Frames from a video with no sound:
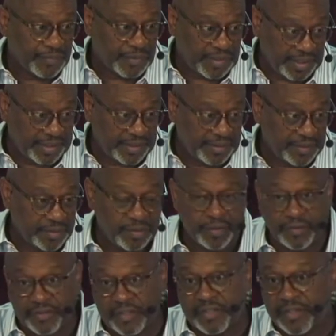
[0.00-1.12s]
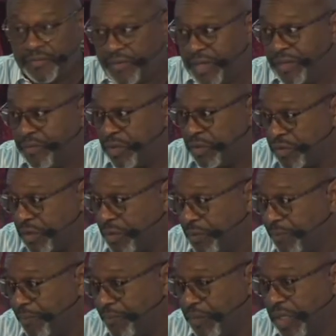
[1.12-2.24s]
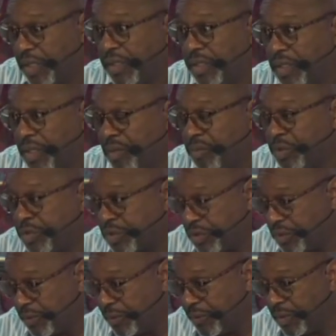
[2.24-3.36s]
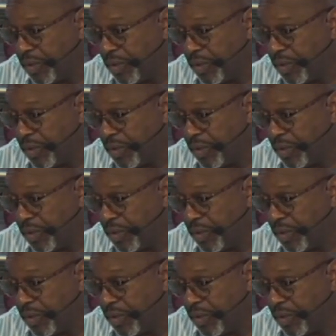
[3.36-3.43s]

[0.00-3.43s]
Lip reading: Okay? You're 65 years old. Number two,